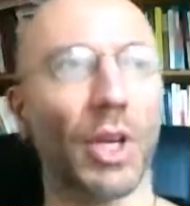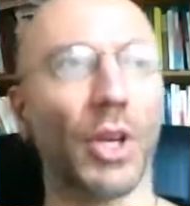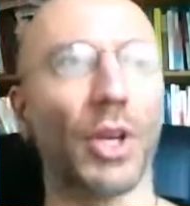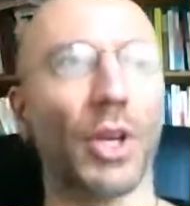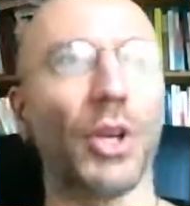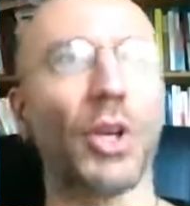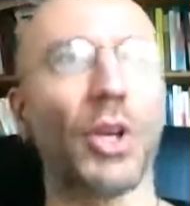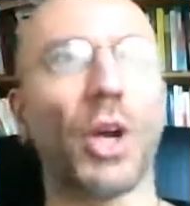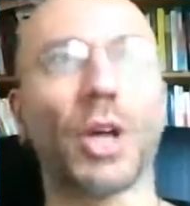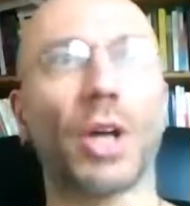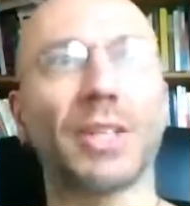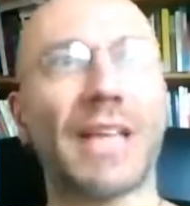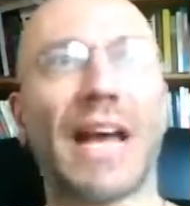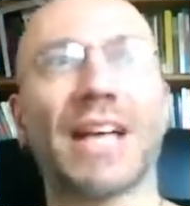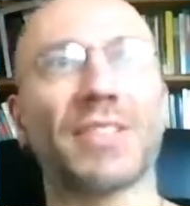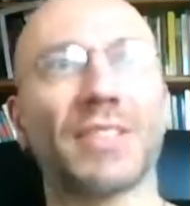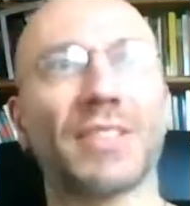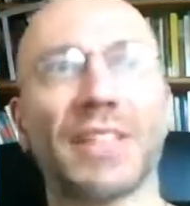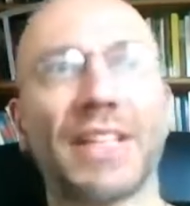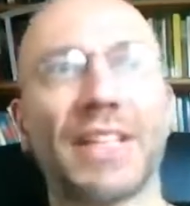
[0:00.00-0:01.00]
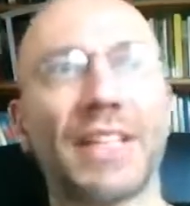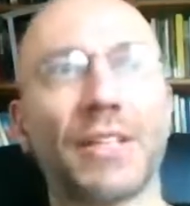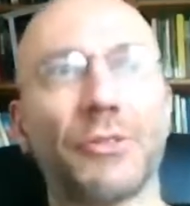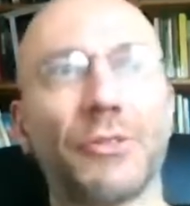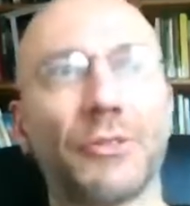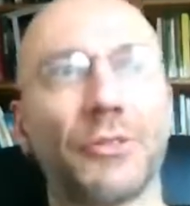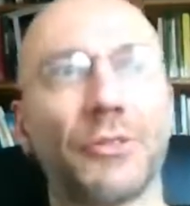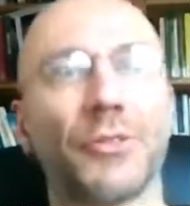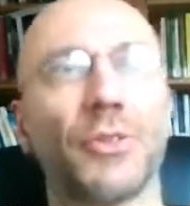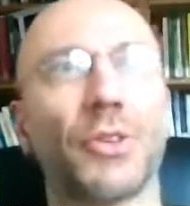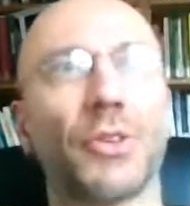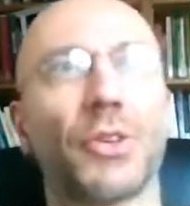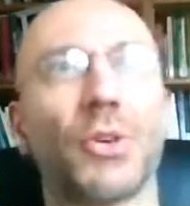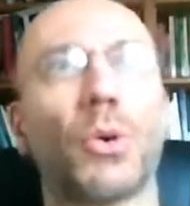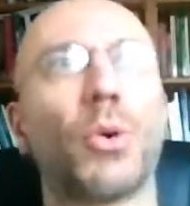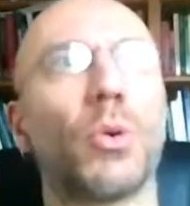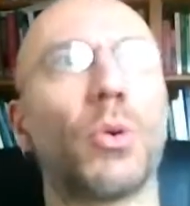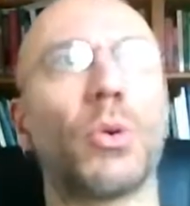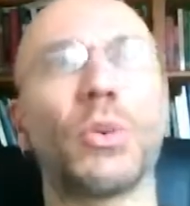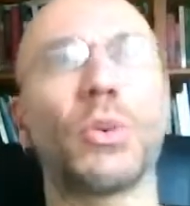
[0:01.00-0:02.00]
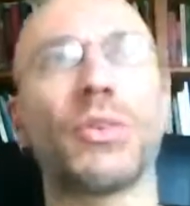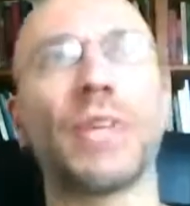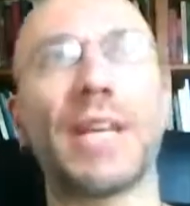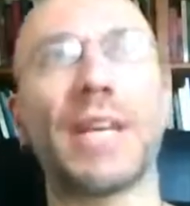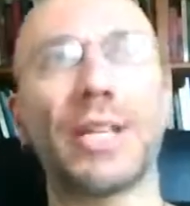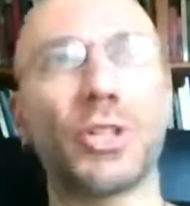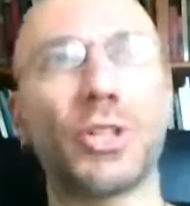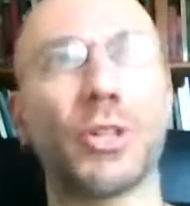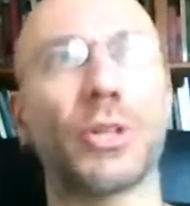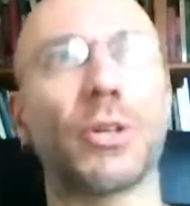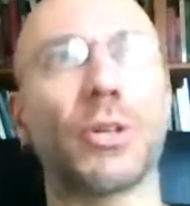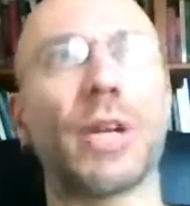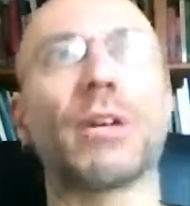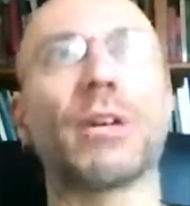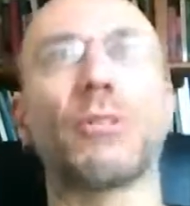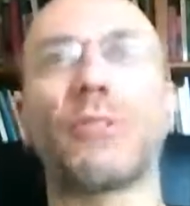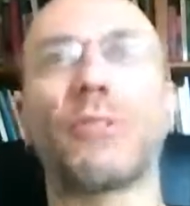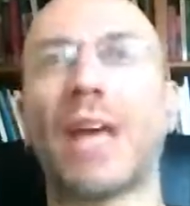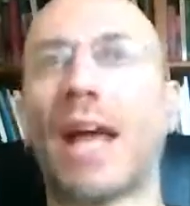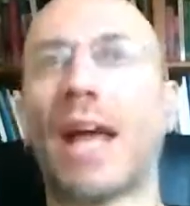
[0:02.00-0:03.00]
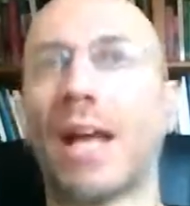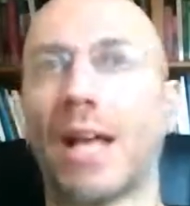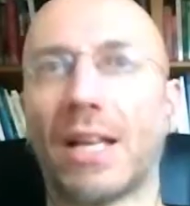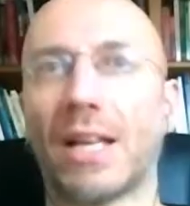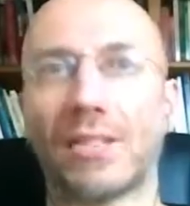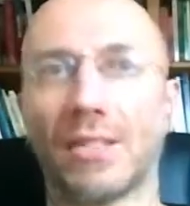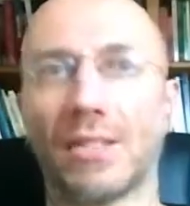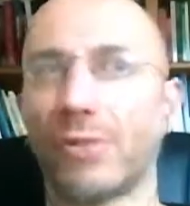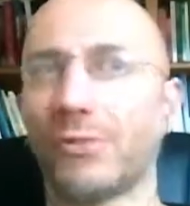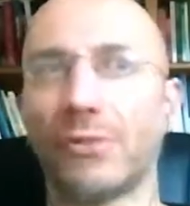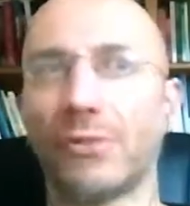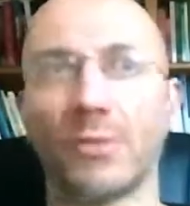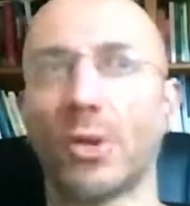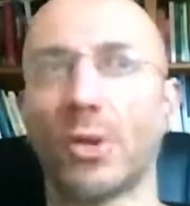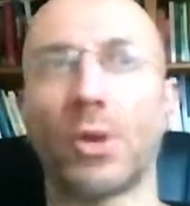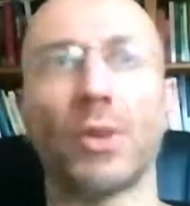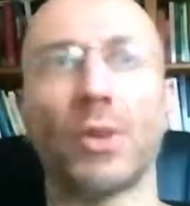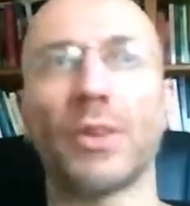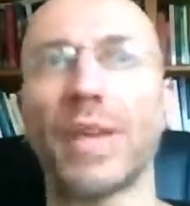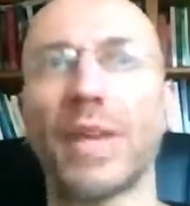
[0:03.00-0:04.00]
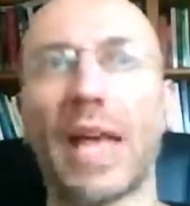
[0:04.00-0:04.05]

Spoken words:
not as if the whole nature and as if all the